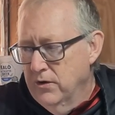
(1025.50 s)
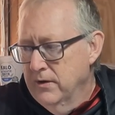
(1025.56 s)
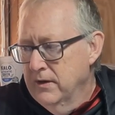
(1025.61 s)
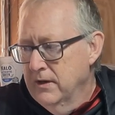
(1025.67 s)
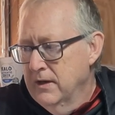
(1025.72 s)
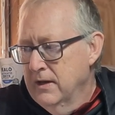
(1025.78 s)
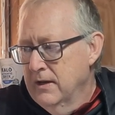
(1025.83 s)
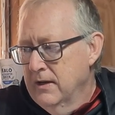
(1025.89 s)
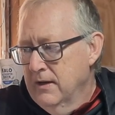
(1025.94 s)
on
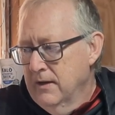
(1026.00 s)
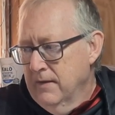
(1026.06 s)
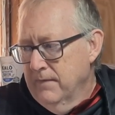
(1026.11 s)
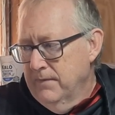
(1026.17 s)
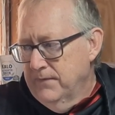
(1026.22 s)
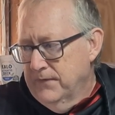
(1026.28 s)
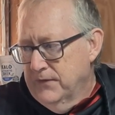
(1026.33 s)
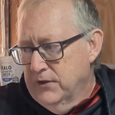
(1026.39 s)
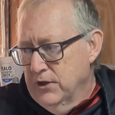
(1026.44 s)

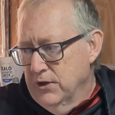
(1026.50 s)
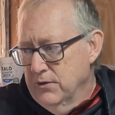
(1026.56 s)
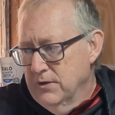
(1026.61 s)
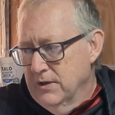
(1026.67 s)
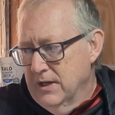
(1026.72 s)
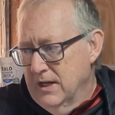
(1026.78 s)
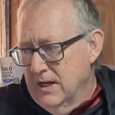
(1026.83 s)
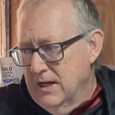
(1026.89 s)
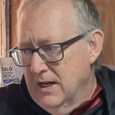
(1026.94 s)

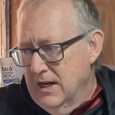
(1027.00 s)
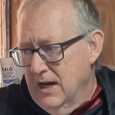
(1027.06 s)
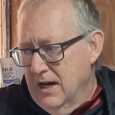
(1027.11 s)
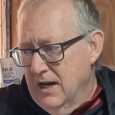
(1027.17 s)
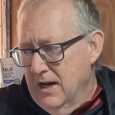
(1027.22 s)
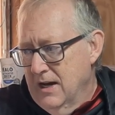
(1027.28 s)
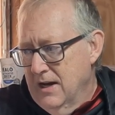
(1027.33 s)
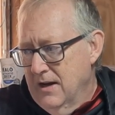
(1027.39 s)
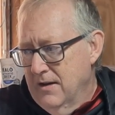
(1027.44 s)
to
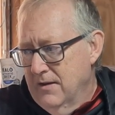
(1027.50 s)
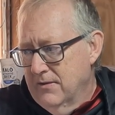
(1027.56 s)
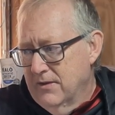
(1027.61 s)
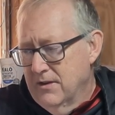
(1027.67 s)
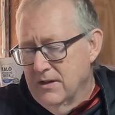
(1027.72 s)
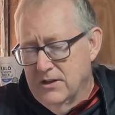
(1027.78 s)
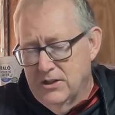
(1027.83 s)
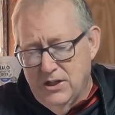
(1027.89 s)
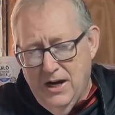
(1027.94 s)

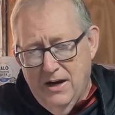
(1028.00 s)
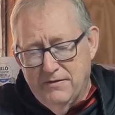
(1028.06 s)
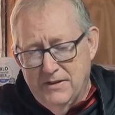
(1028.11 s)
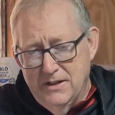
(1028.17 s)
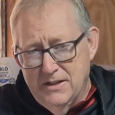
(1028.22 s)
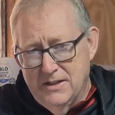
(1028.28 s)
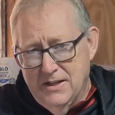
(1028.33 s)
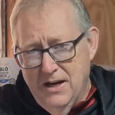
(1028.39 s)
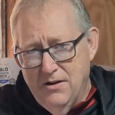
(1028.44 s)
the
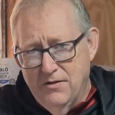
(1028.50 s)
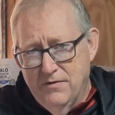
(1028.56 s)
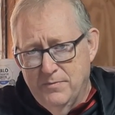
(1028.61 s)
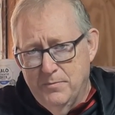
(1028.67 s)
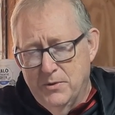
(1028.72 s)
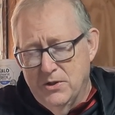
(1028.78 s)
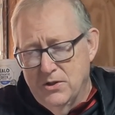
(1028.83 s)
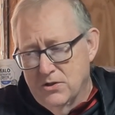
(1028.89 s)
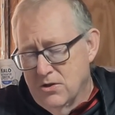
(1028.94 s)
shaft
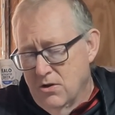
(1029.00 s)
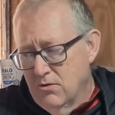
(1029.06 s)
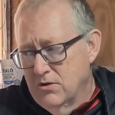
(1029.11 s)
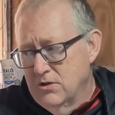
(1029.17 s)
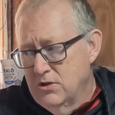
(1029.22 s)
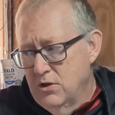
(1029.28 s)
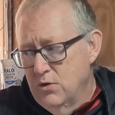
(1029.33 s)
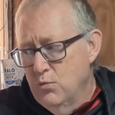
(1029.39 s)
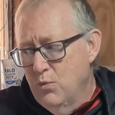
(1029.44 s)
itself, but as
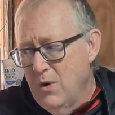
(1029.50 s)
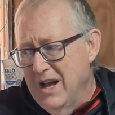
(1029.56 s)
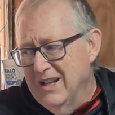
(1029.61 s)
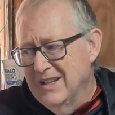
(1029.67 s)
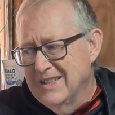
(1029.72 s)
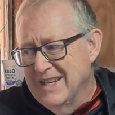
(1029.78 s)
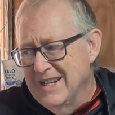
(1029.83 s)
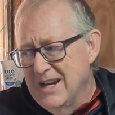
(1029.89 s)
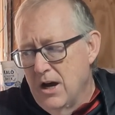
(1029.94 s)
long as you
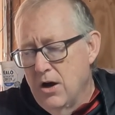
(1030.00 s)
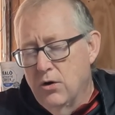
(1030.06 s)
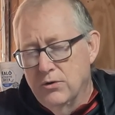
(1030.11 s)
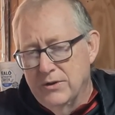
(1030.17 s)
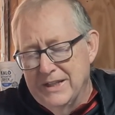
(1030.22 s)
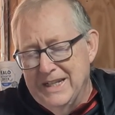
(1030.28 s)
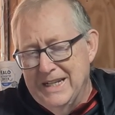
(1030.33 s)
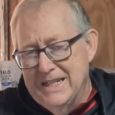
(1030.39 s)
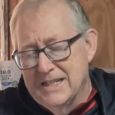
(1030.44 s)
weld a
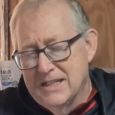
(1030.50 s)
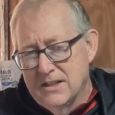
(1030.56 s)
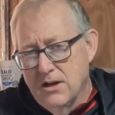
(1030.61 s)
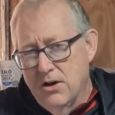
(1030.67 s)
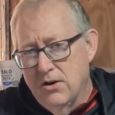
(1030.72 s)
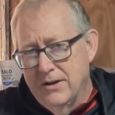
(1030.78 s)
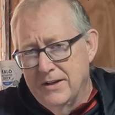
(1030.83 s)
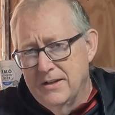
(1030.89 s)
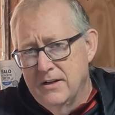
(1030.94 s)
nut on the
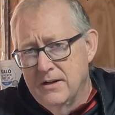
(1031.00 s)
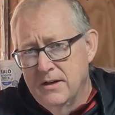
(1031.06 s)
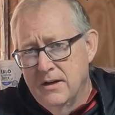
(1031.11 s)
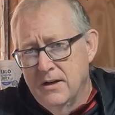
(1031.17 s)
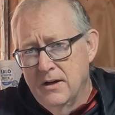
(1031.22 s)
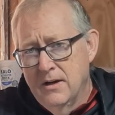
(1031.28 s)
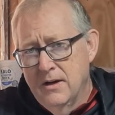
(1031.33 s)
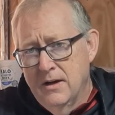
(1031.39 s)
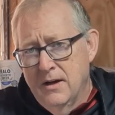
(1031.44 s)
inside
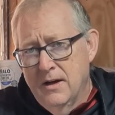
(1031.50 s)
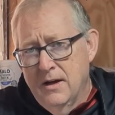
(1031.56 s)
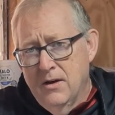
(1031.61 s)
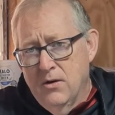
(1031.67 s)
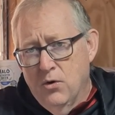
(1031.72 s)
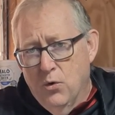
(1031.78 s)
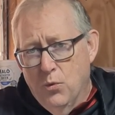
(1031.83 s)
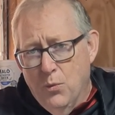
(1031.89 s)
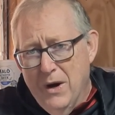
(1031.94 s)

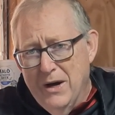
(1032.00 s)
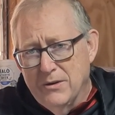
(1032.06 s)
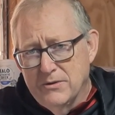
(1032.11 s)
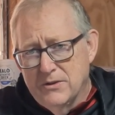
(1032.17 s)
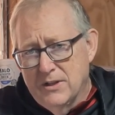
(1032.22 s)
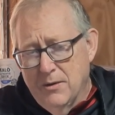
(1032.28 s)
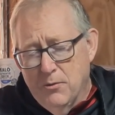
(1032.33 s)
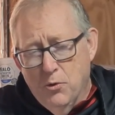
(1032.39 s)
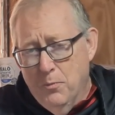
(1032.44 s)
or
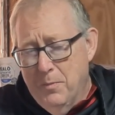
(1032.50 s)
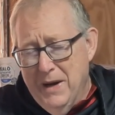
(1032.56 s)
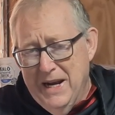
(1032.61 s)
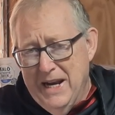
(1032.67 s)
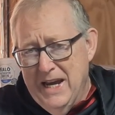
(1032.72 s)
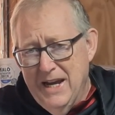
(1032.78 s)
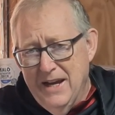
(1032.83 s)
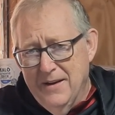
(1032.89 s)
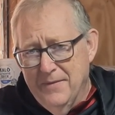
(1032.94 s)
or
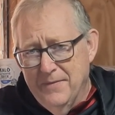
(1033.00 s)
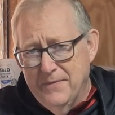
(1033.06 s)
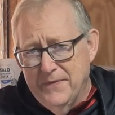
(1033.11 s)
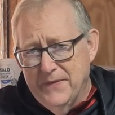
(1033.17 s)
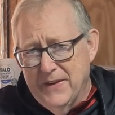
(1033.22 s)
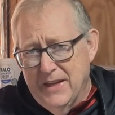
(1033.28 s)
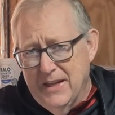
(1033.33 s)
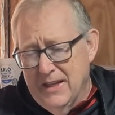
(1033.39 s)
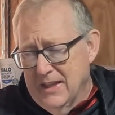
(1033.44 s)
pin it,
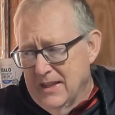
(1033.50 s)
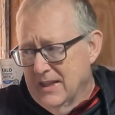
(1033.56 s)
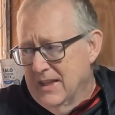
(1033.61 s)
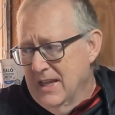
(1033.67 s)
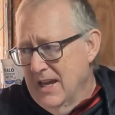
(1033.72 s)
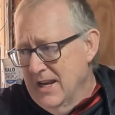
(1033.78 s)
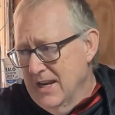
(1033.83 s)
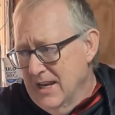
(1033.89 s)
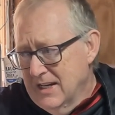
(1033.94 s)

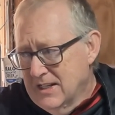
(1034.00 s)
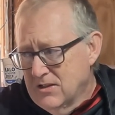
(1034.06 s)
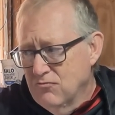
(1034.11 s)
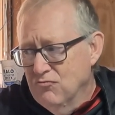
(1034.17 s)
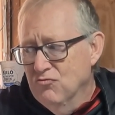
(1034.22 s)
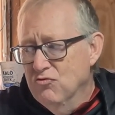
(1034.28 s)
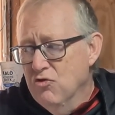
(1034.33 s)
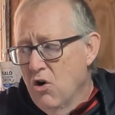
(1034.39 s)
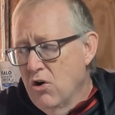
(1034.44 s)
then
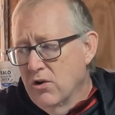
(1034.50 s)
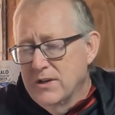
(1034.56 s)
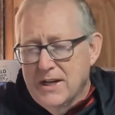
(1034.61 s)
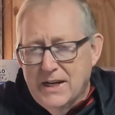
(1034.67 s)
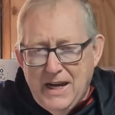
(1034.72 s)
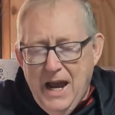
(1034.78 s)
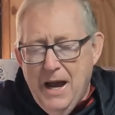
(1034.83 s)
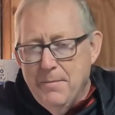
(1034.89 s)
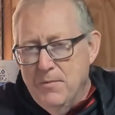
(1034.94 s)
this
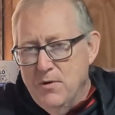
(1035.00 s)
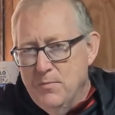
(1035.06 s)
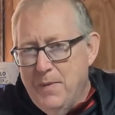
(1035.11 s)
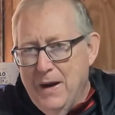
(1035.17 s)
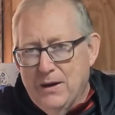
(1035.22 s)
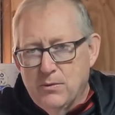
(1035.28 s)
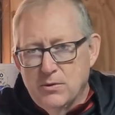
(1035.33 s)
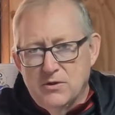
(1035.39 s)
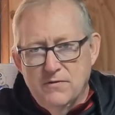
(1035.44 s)
rod can't
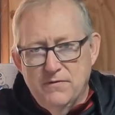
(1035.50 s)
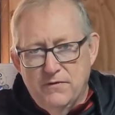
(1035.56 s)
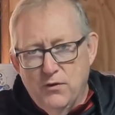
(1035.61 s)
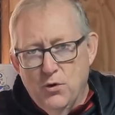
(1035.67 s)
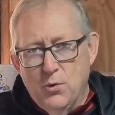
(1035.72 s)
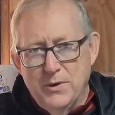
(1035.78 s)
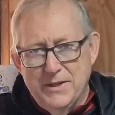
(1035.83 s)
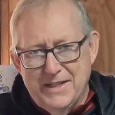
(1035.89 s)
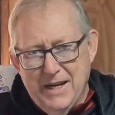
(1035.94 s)
move backwards and
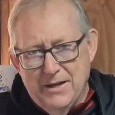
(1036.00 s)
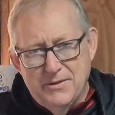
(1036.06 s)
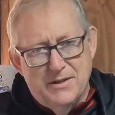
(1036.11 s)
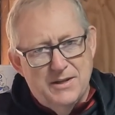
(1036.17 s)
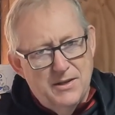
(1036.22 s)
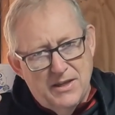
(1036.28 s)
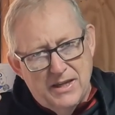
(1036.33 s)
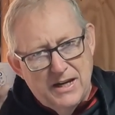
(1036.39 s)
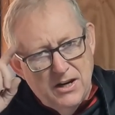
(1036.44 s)
forwards.
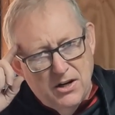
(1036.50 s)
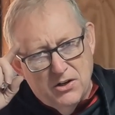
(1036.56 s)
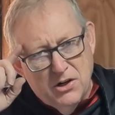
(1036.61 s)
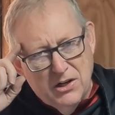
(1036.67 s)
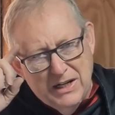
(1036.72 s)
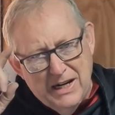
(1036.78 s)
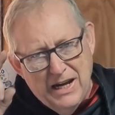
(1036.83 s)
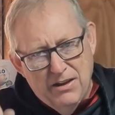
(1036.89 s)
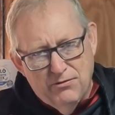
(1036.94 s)
That's the thing I
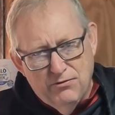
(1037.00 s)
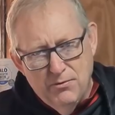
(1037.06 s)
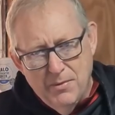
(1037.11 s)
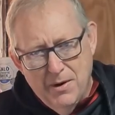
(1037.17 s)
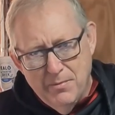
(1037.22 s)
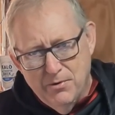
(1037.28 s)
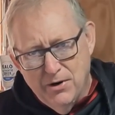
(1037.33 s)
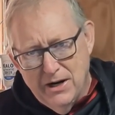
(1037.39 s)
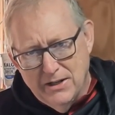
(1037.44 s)
couldn't get
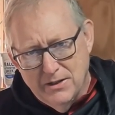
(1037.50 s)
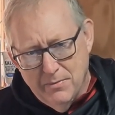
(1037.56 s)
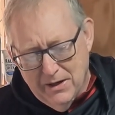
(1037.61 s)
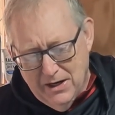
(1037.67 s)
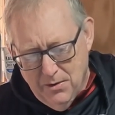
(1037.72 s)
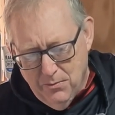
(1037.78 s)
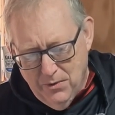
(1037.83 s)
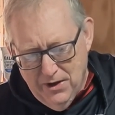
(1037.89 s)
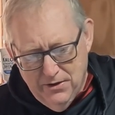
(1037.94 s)
through my brain to
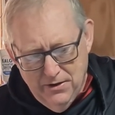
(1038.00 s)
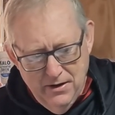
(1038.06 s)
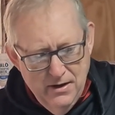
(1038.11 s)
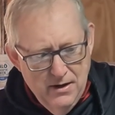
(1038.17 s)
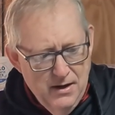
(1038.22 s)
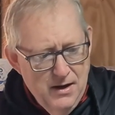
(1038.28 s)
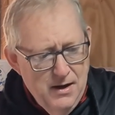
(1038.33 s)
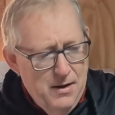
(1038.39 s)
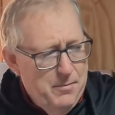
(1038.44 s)
begin with.
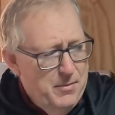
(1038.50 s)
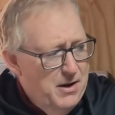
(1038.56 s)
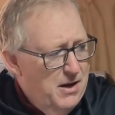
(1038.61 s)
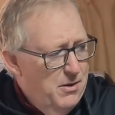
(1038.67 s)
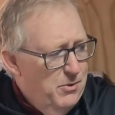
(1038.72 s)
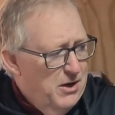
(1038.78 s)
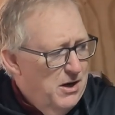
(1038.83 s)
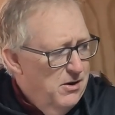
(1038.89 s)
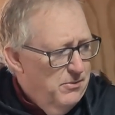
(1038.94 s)

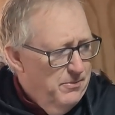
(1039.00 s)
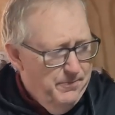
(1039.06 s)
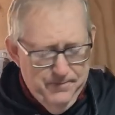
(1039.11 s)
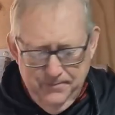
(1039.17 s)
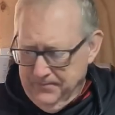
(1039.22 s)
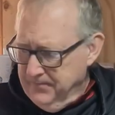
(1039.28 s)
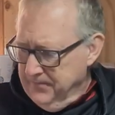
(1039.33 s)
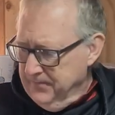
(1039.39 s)
But here we go.